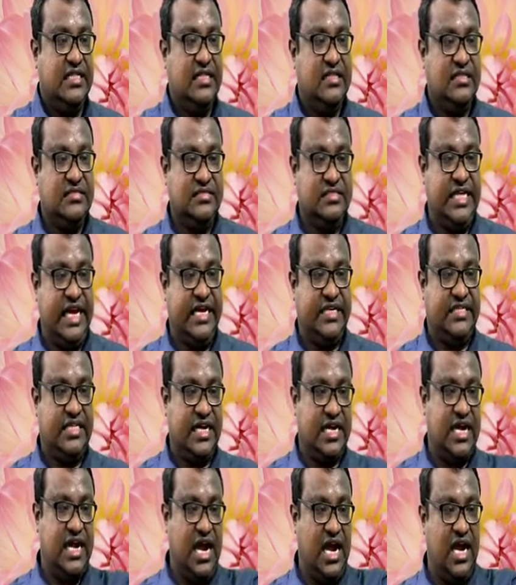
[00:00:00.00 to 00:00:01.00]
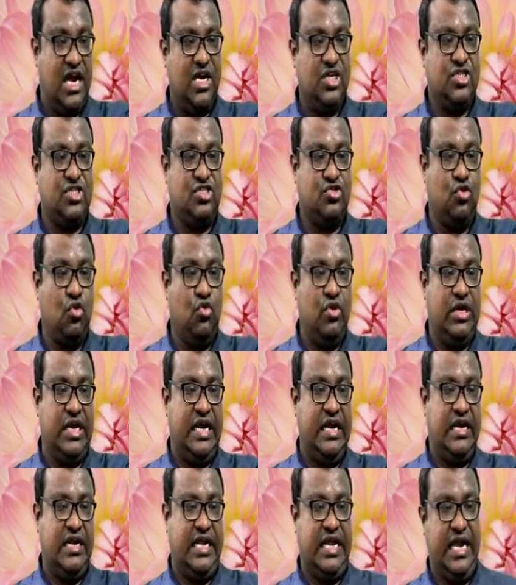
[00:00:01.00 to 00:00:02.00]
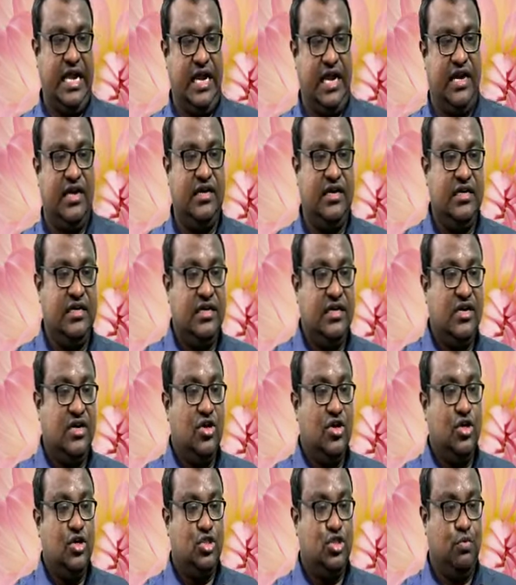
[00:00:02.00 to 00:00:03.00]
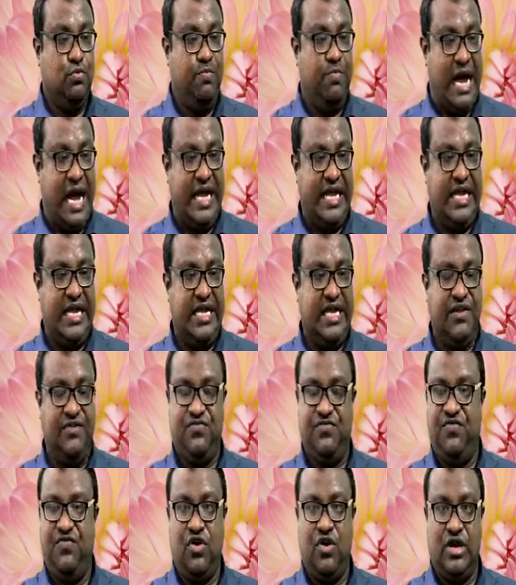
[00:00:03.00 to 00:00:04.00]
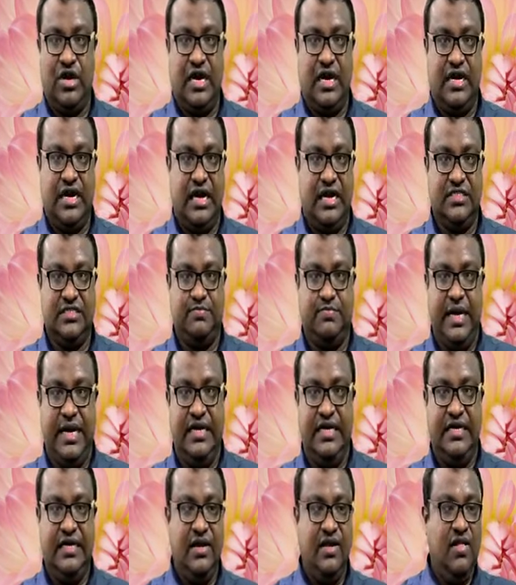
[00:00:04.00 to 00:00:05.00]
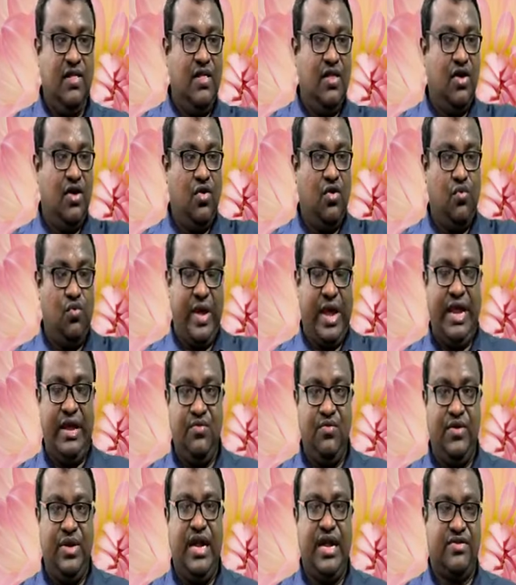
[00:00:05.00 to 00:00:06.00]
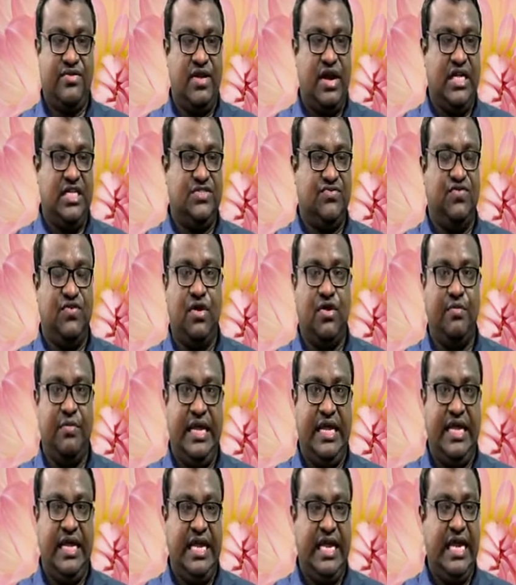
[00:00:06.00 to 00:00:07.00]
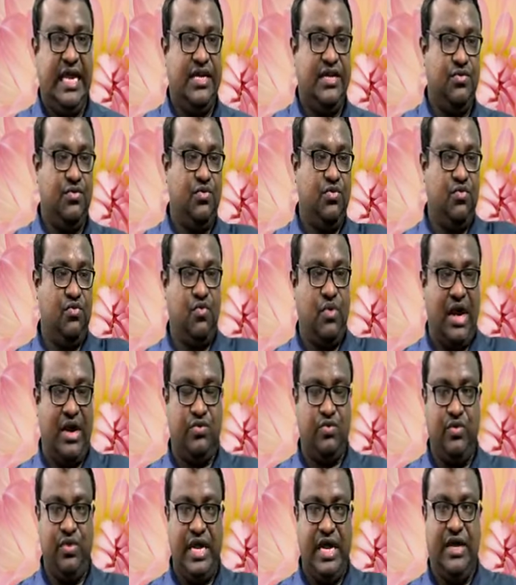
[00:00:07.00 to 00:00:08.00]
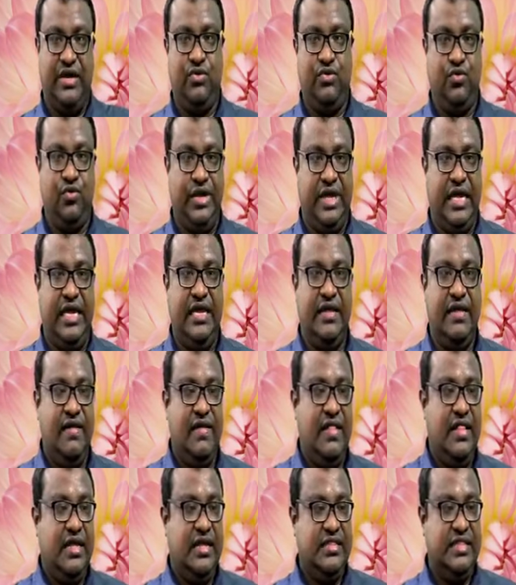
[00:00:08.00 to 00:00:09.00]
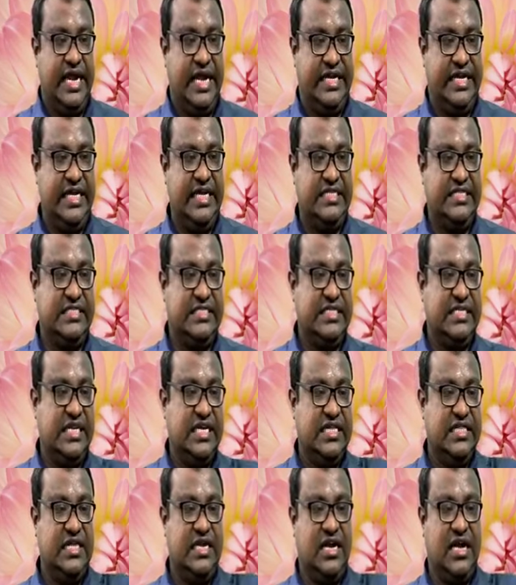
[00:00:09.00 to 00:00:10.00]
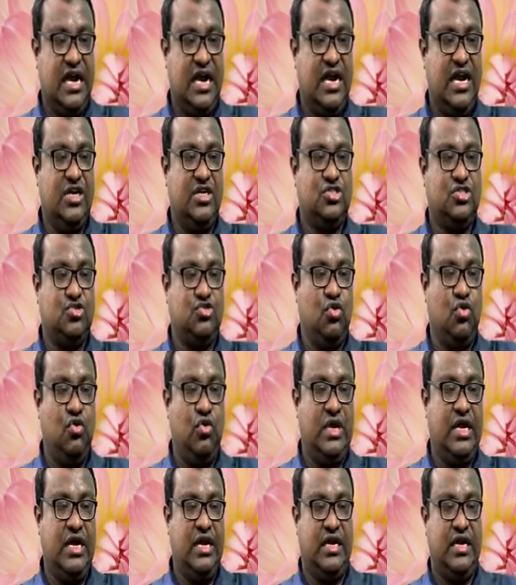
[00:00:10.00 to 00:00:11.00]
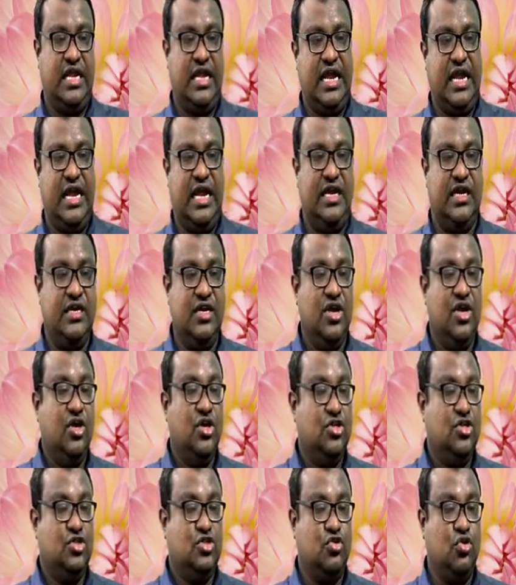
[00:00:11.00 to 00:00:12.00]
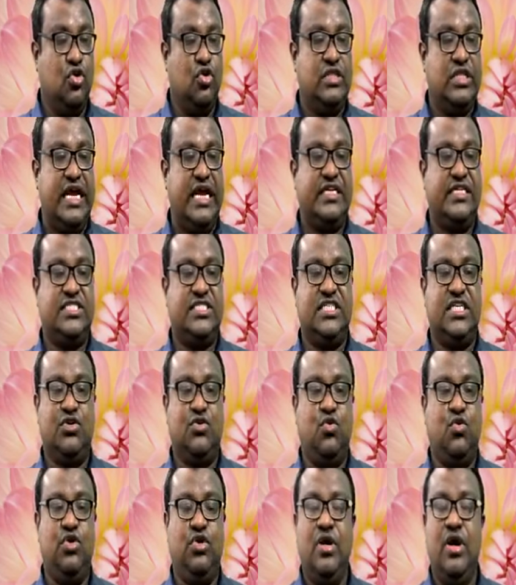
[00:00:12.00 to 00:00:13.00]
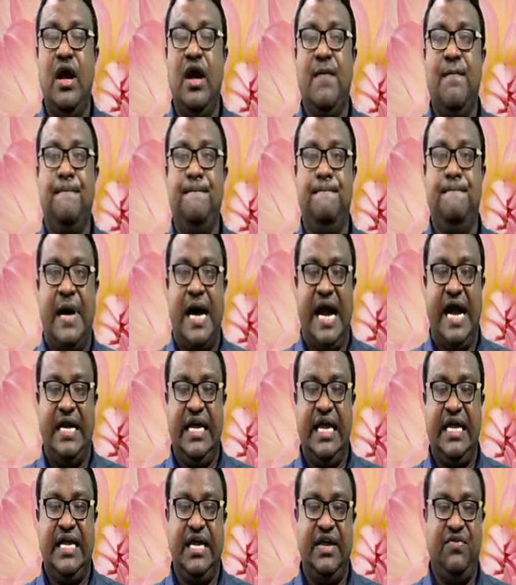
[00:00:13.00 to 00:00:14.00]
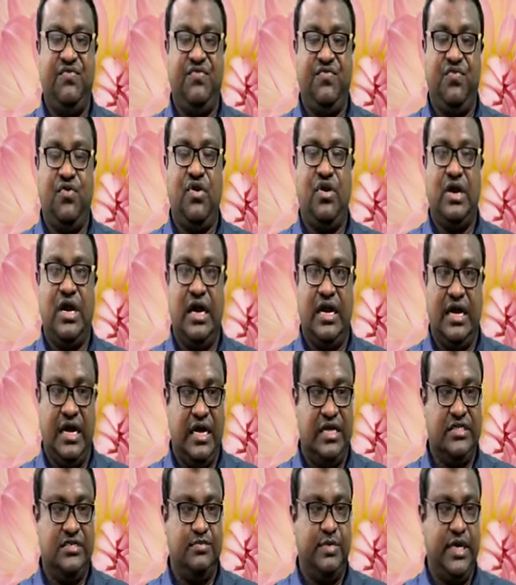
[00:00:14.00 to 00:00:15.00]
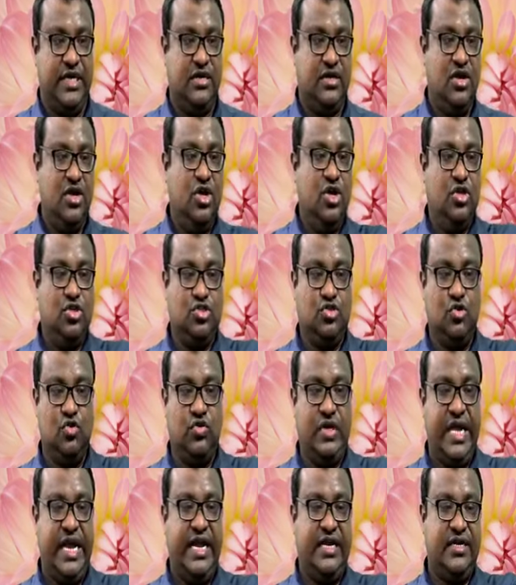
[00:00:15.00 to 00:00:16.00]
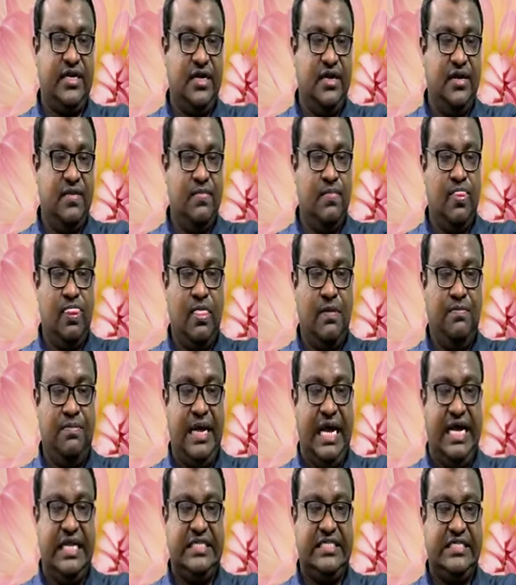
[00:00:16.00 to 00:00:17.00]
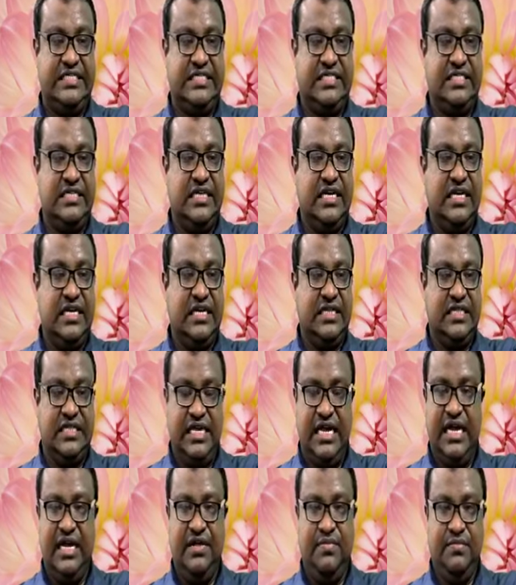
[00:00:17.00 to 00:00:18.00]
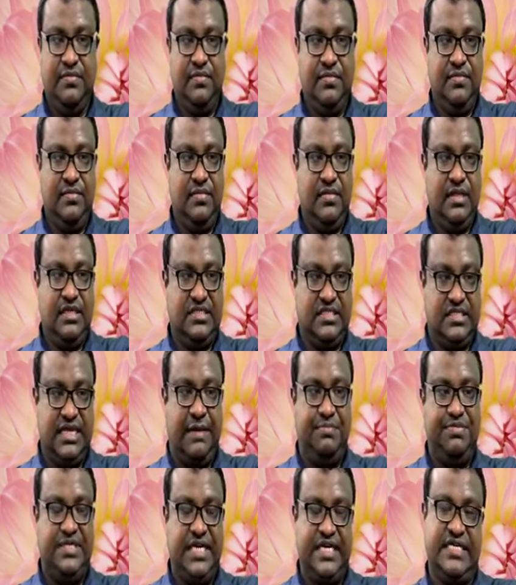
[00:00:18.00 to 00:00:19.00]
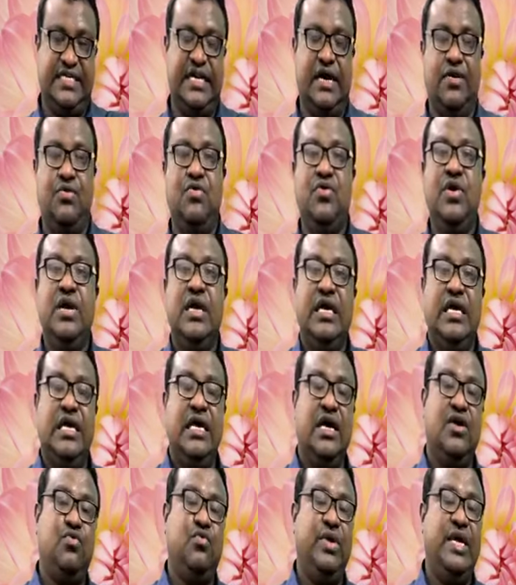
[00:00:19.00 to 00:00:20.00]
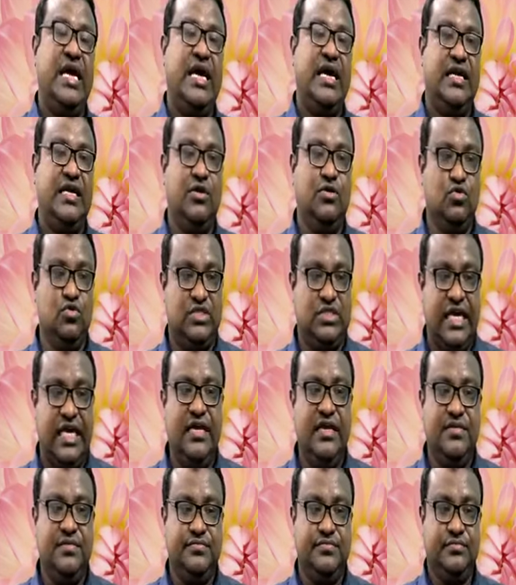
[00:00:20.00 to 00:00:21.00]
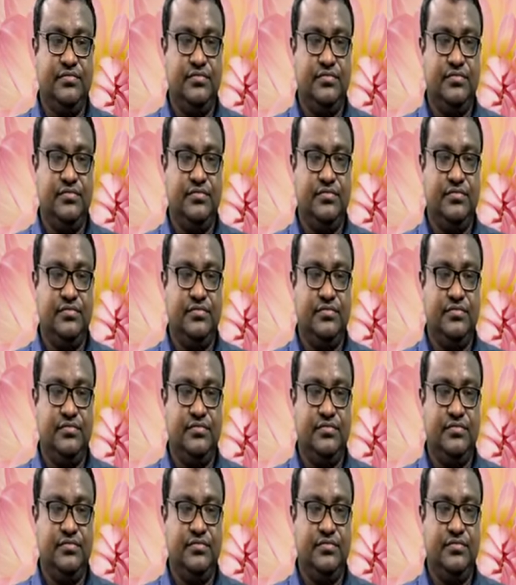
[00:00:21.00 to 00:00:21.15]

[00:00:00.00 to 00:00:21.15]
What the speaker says: that the girl sold her hair to buy a gift for her husband. When we are transforming it, what we are doing, that is, the girl sold her hair so that she could buy a gift for her husband. So that plus the subject. Now here we are using